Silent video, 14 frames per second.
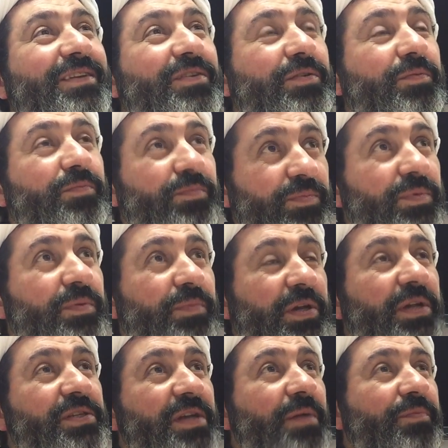You know,
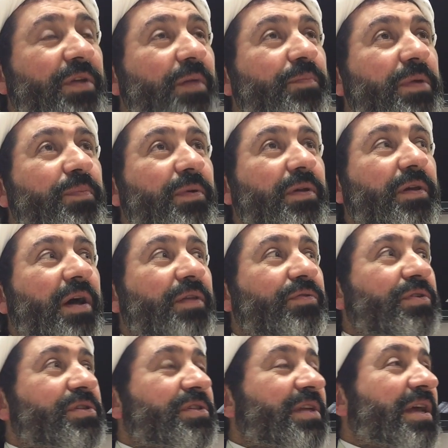because sometimes people
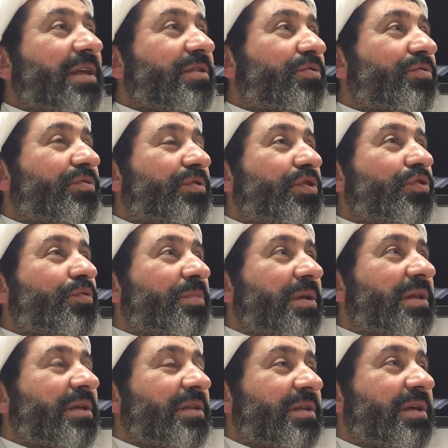understand your
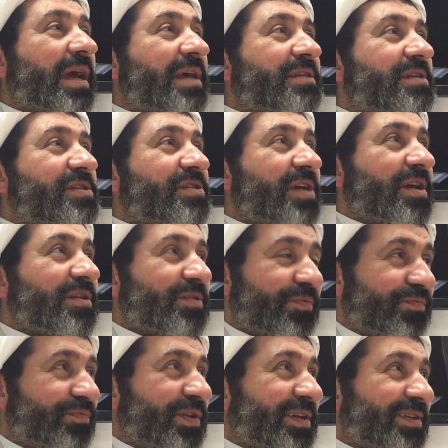humility as a sign of
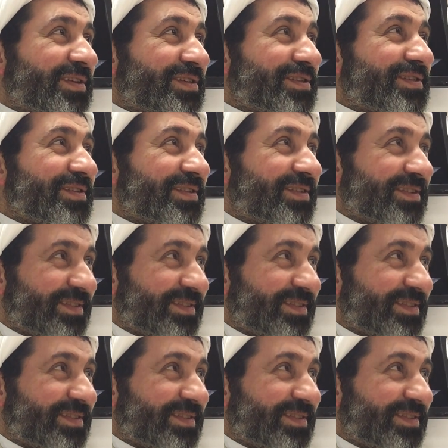weakness.